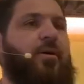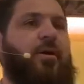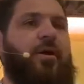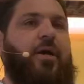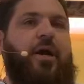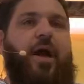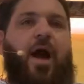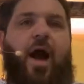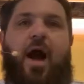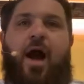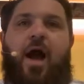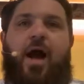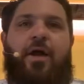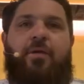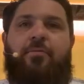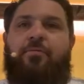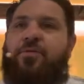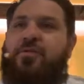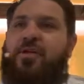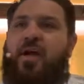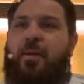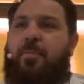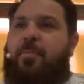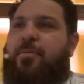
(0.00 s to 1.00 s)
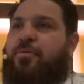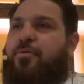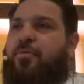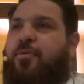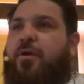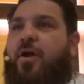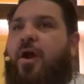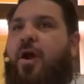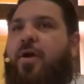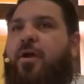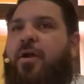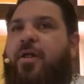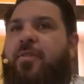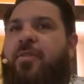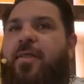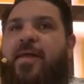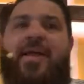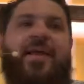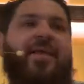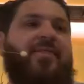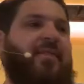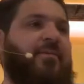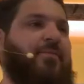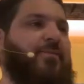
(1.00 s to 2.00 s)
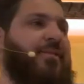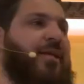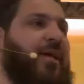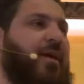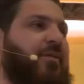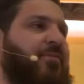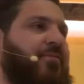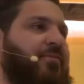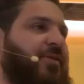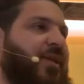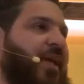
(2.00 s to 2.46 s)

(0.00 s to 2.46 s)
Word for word: God was coming through the garden. They hid themselves.